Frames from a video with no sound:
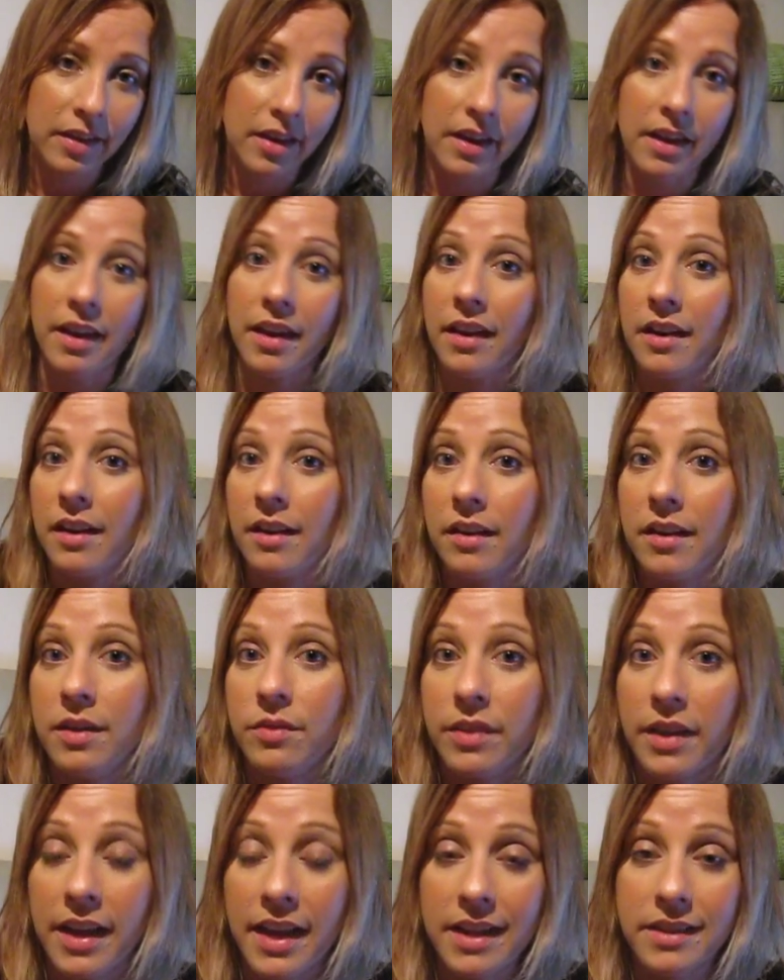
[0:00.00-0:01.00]
And
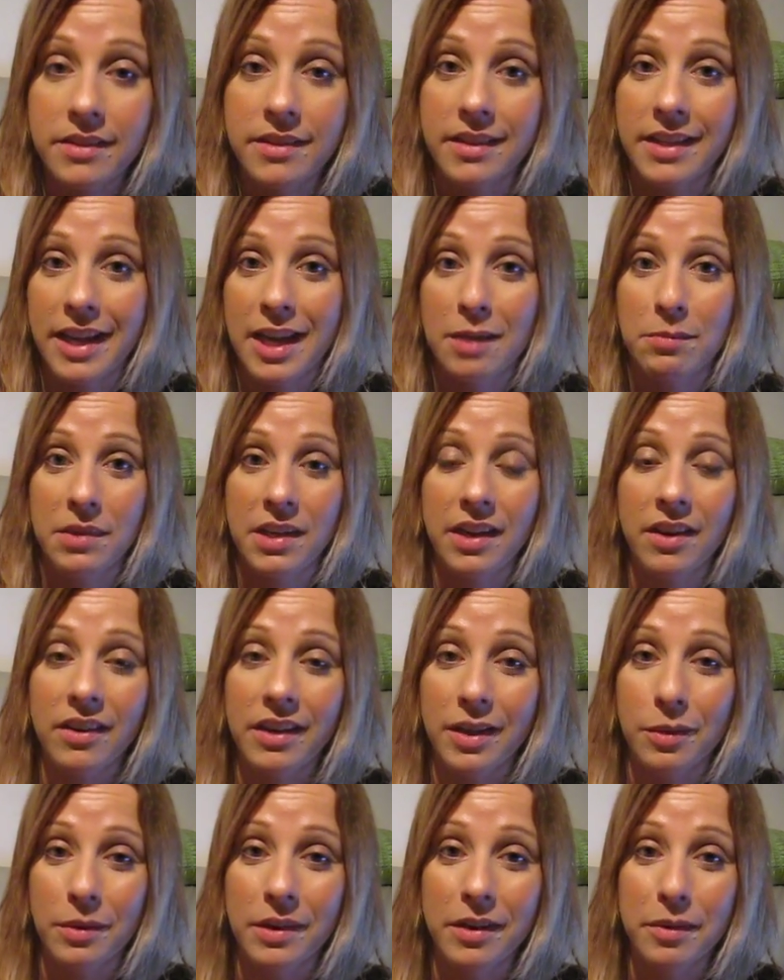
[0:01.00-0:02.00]
if I had to name an
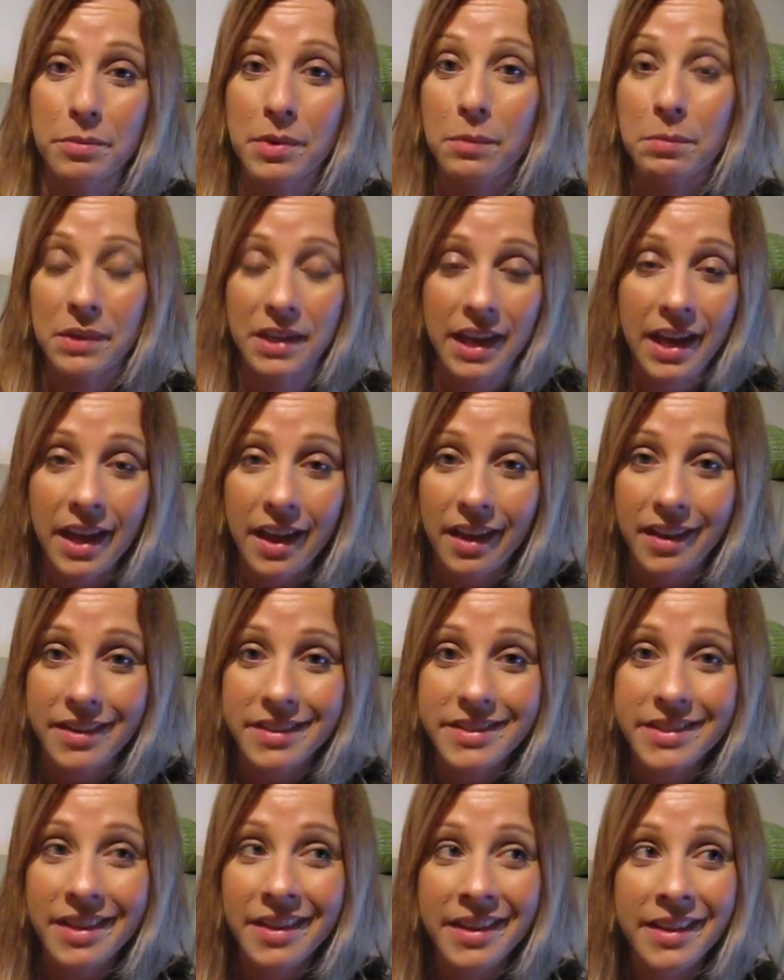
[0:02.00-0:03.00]
area where it probably
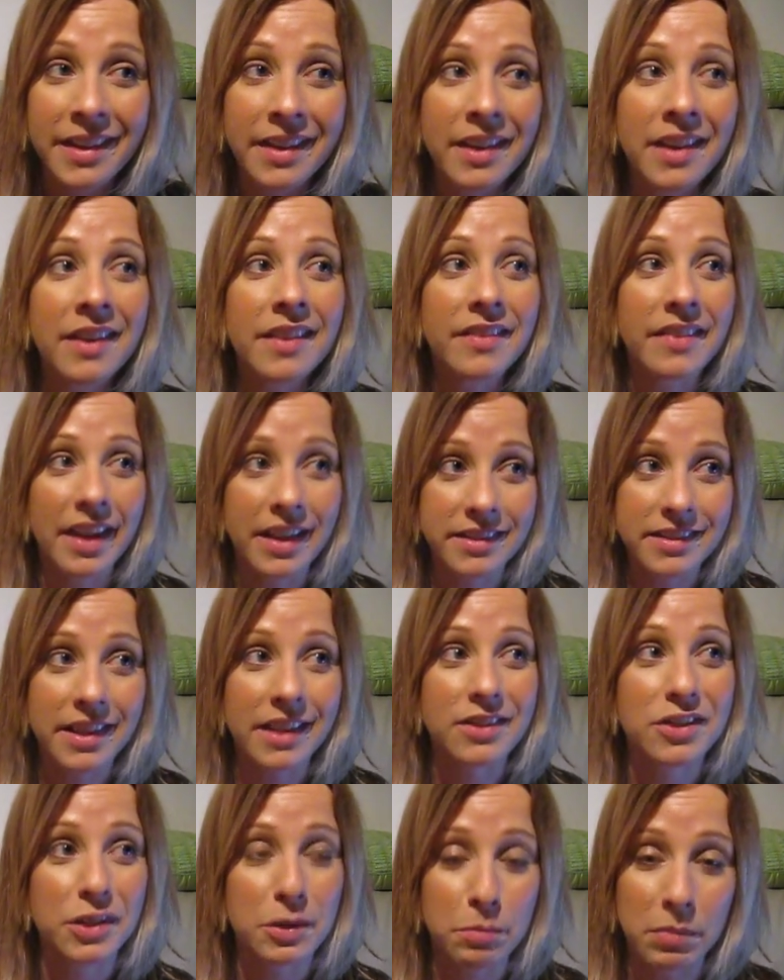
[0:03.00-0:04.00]
has, that's
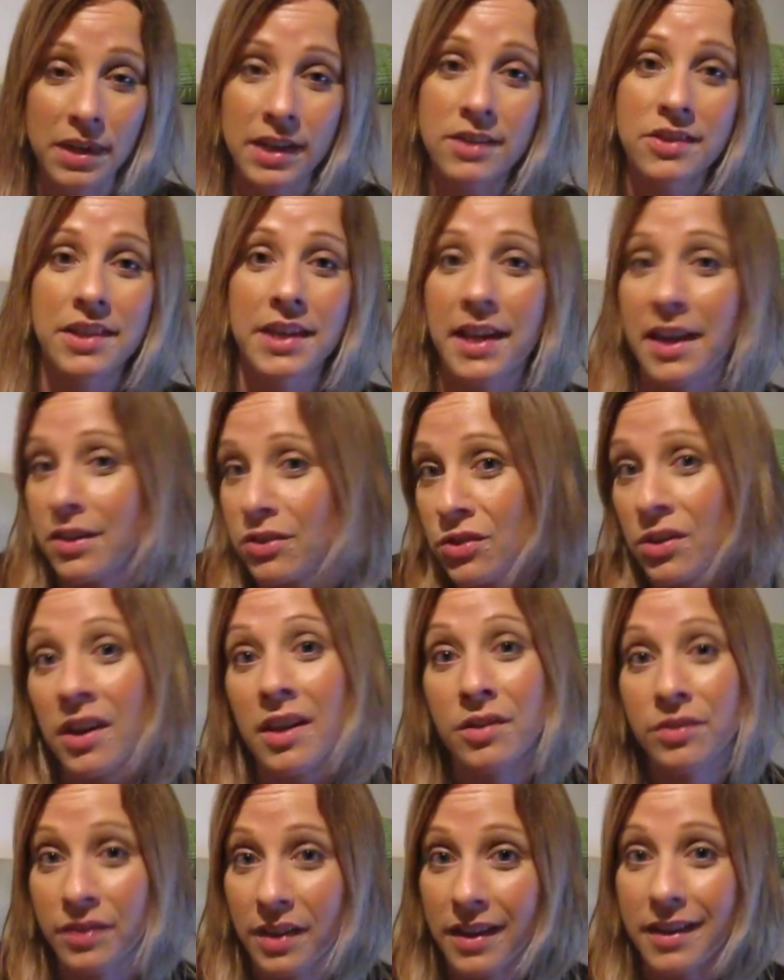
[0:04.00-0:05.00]
actually branching out and trying
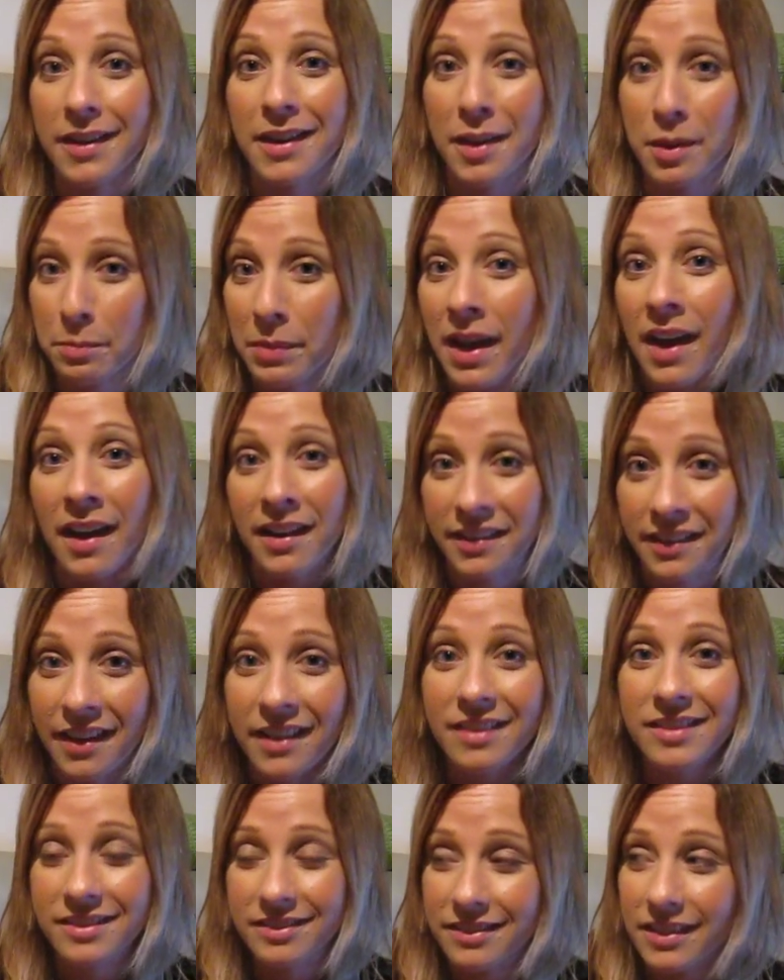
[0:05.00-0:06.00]
to find another partner,
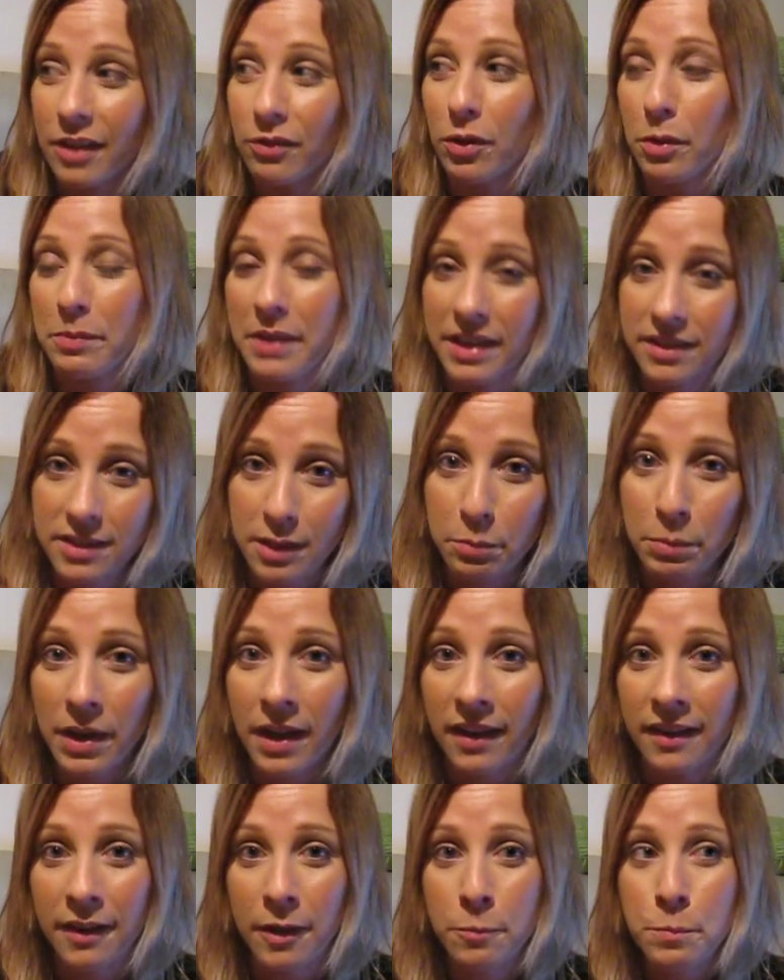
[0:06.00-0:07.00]
a romantic
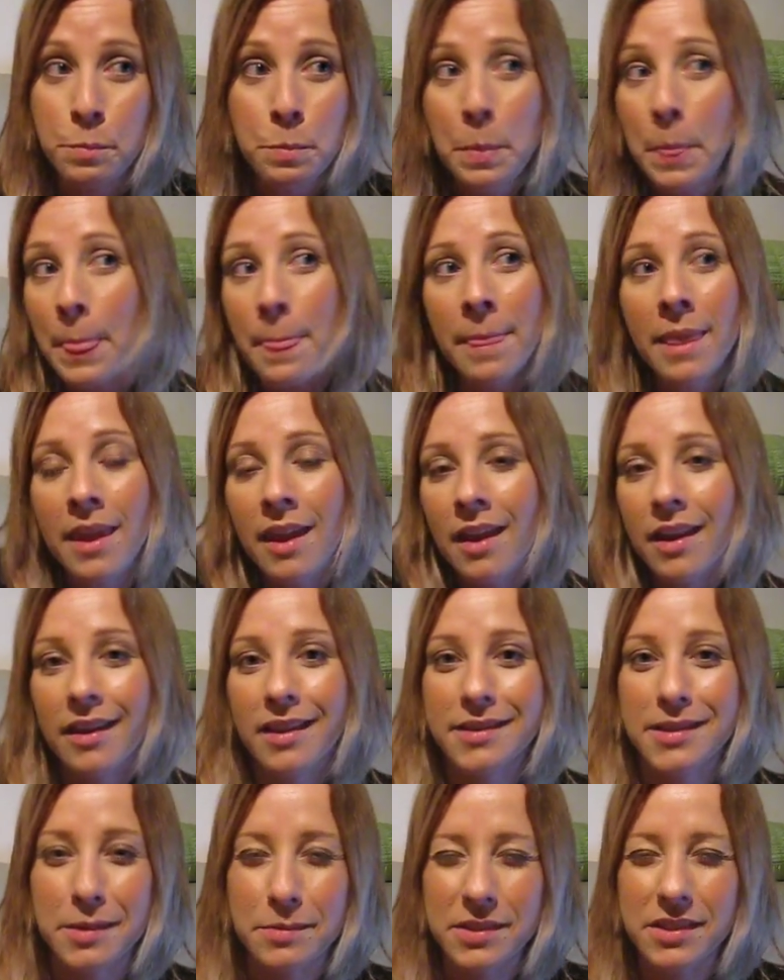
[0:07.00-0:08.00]
partner,
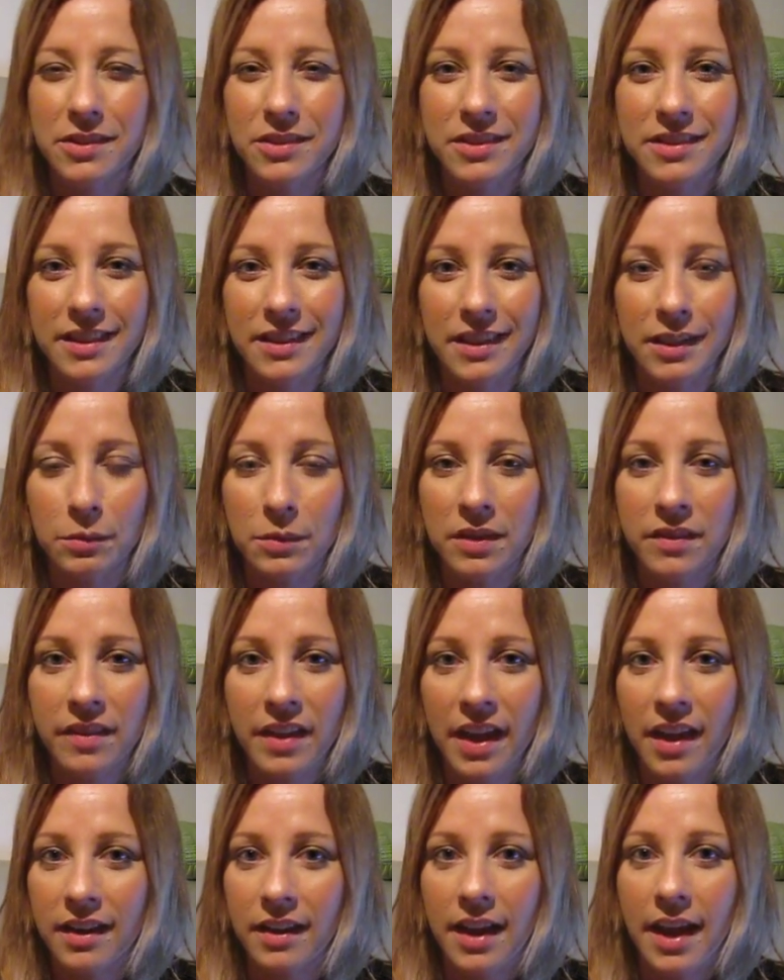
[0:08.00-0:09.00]
because I'm still dealing with
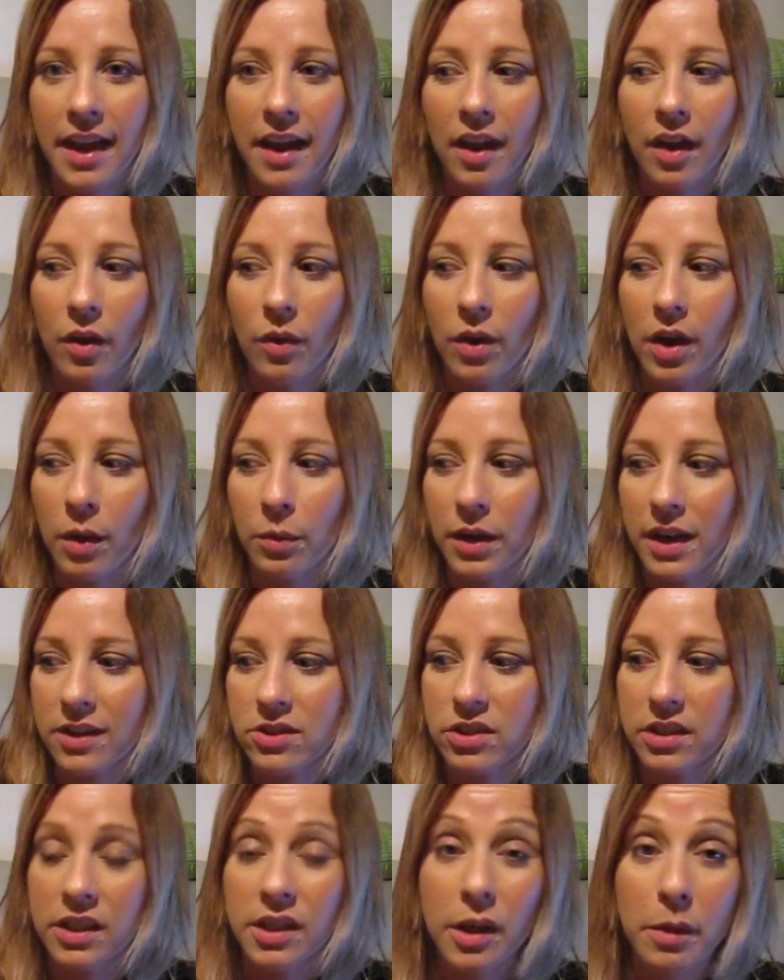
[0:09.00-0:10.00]
that and how I would
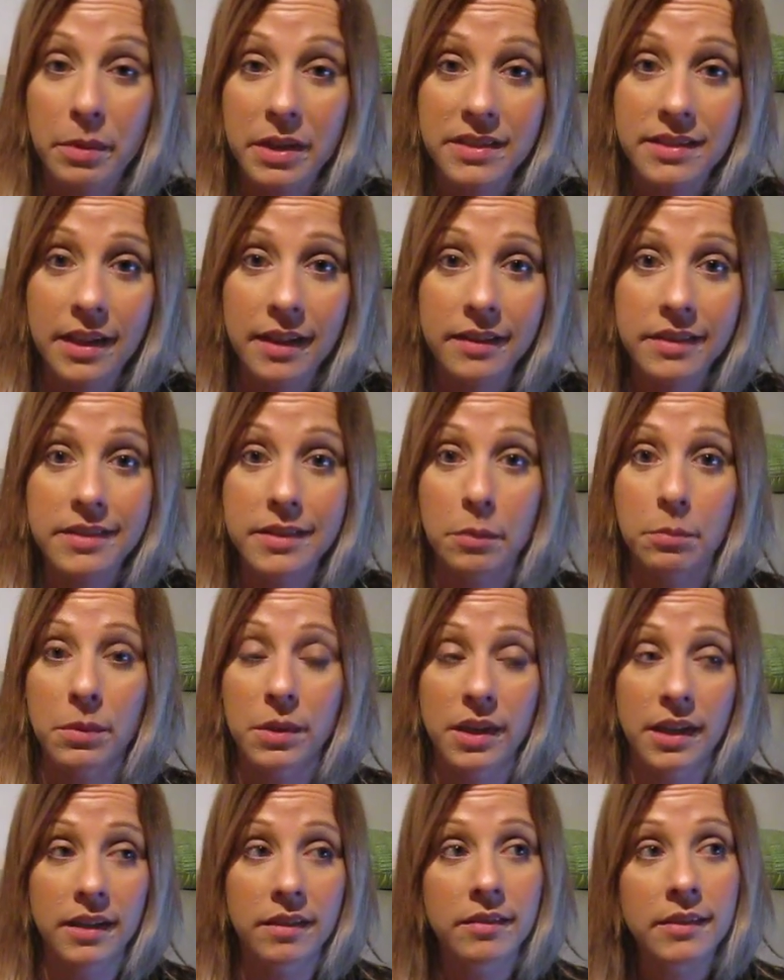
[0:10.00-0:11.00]
actually go about telling
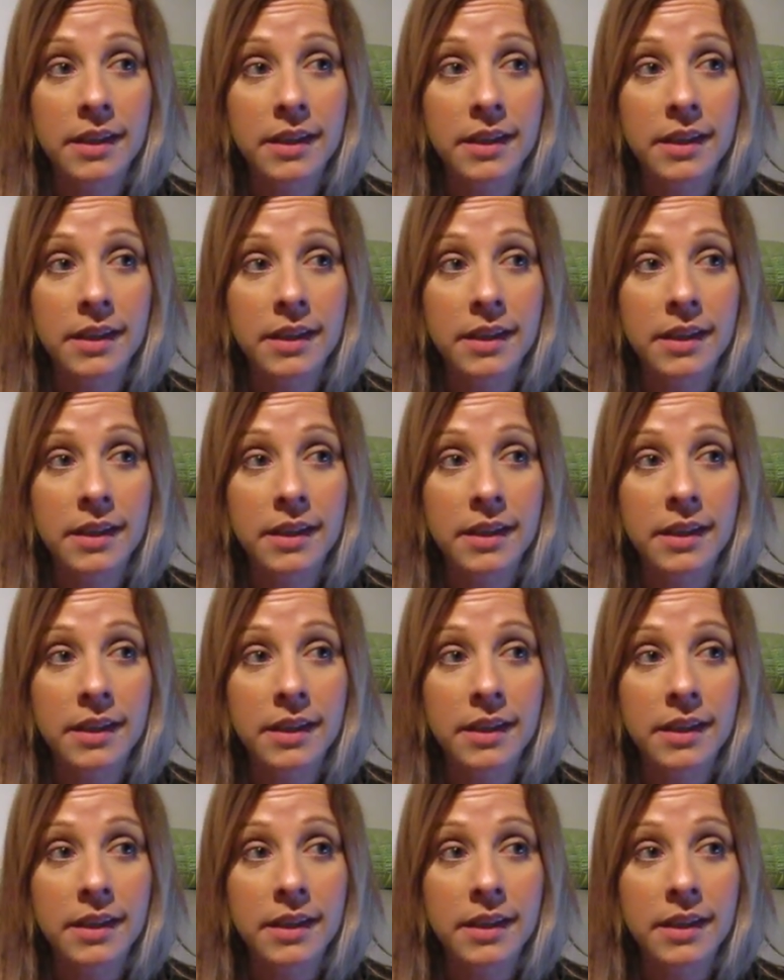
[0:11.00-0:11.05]
somebody.